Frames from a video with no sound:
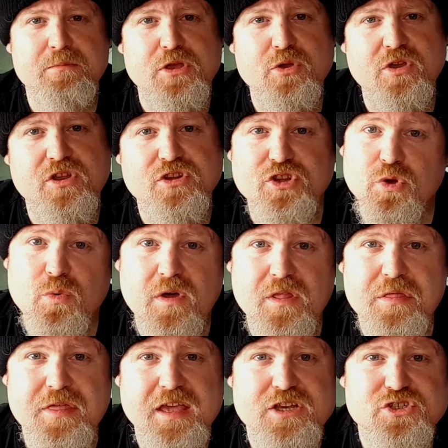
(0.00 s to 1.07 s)
And you can do
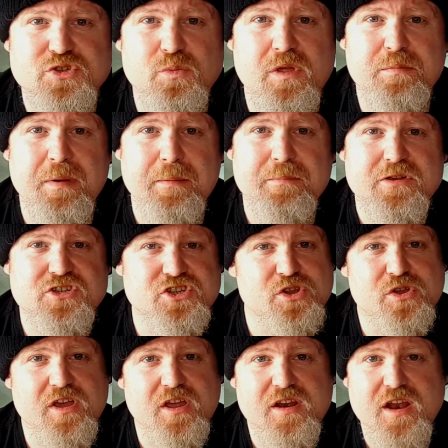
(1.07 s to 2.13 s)
other things with peppers, you
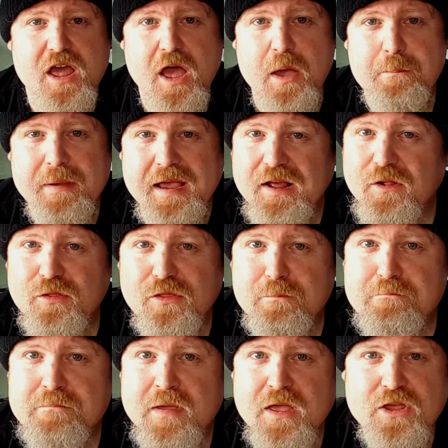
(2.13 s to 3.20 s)
can uh, pickle
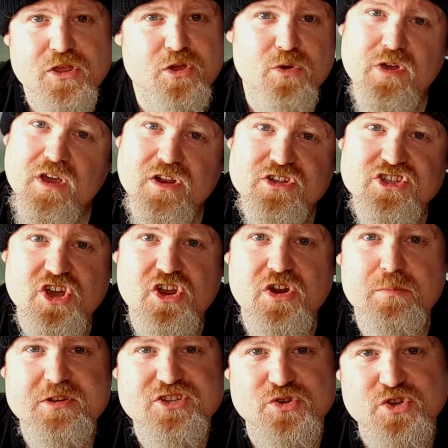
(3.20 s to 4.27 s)
them, you can turn
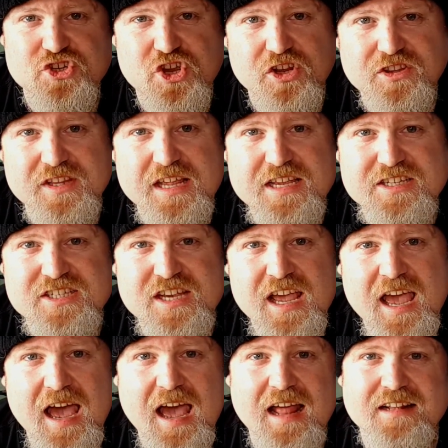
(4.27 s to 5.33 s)
them into chutneys,
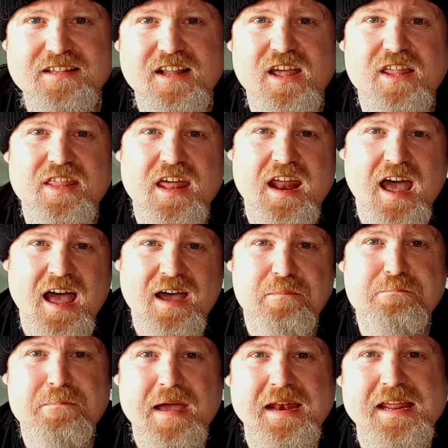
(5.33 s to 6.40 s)
and uh, there are
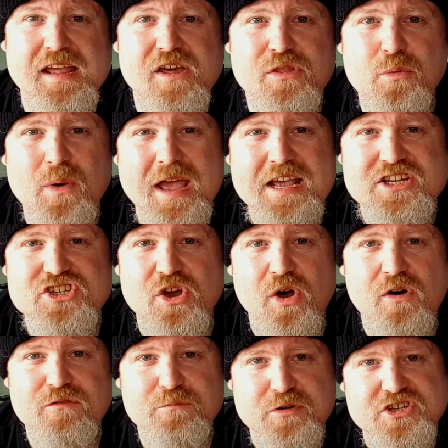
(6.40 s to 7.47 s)
many other ways
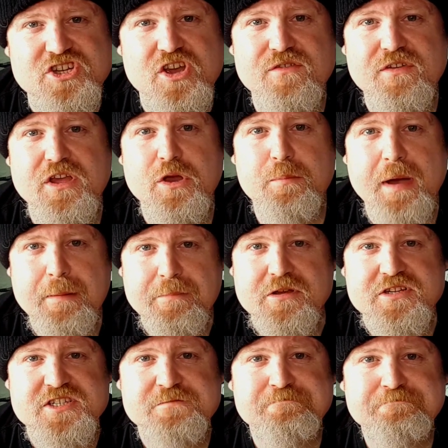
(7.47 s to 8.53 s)
of preserving your
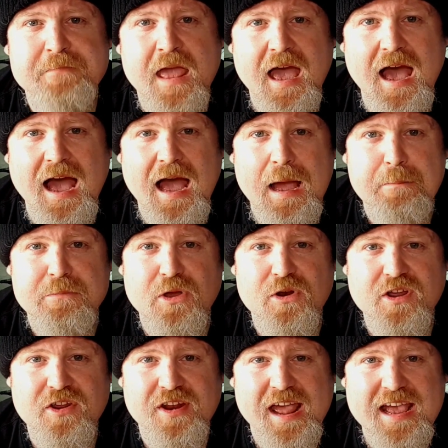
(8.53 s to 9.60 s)
peppers. I'm going
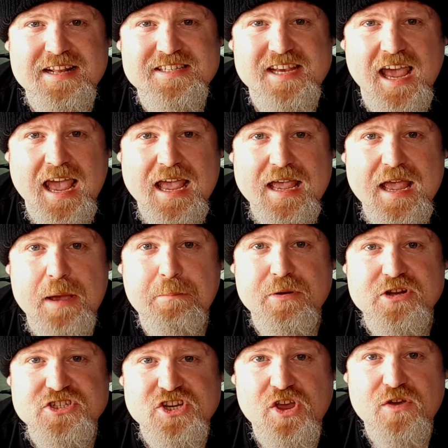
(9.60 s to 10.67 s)
to create a
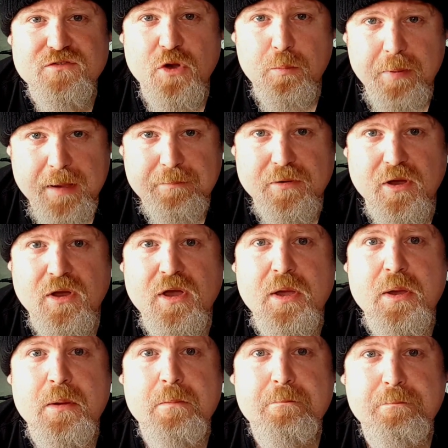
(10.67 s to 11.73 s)
preserve your pepper
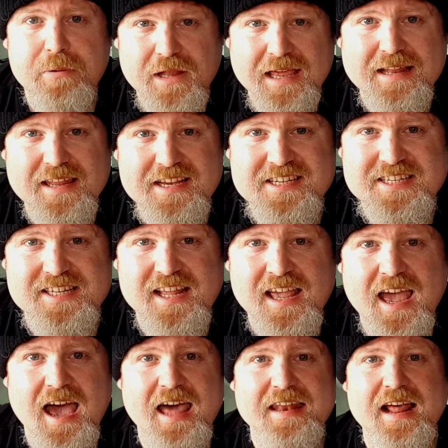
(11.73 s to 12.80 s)
playlist
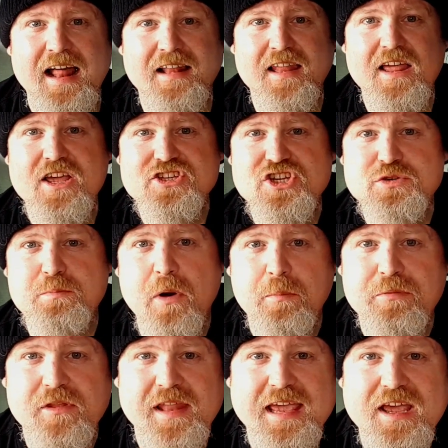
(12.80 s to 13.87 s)
and I'll uh, just
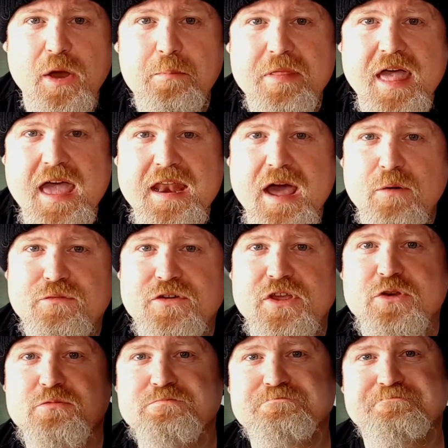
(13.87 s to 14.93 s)
pop the link up there now for you.